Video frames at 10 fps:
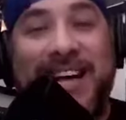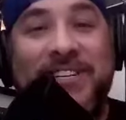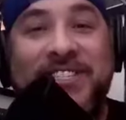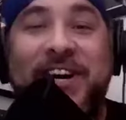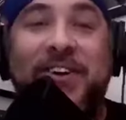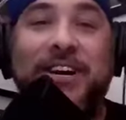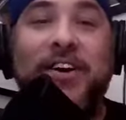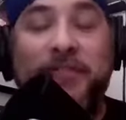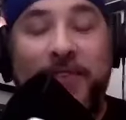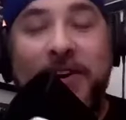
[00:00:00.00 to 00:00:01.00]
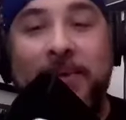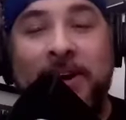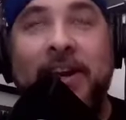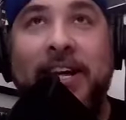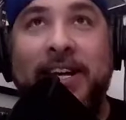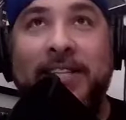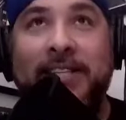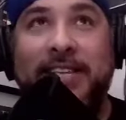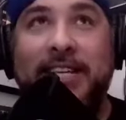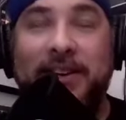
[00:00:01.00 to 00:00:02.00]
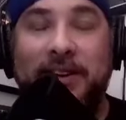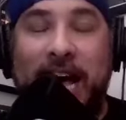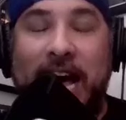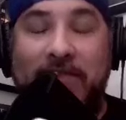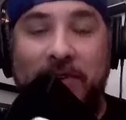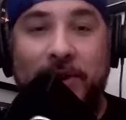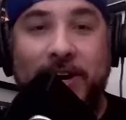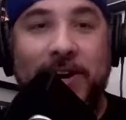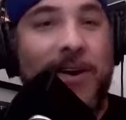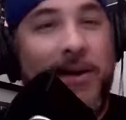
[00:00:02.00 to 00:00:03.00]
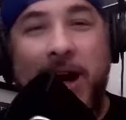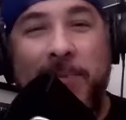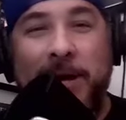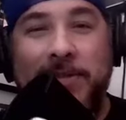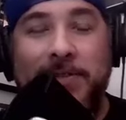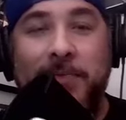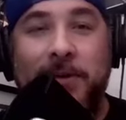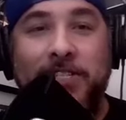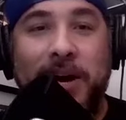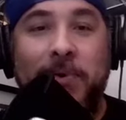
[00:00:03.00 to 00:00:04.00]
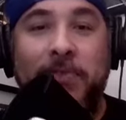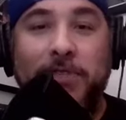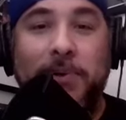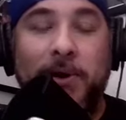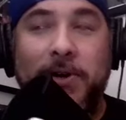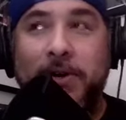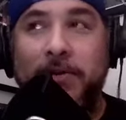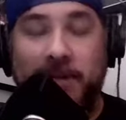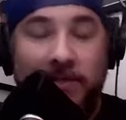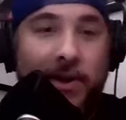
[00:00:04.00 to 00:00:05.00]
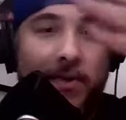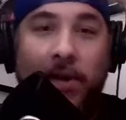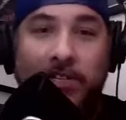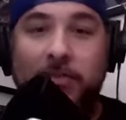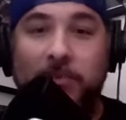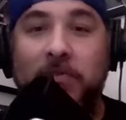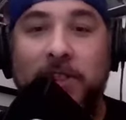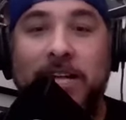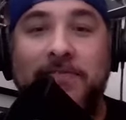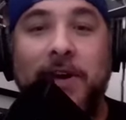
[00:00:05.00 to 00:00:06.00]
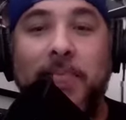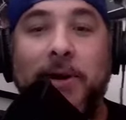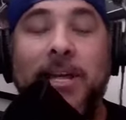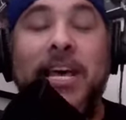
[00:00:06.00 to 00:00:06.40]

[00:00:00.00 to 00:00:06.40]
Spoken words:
I was just curious. A good friend of mine is an avid reader. I'm not so much. I want the Spark Notes and then I'll watch the movie. That's fine. But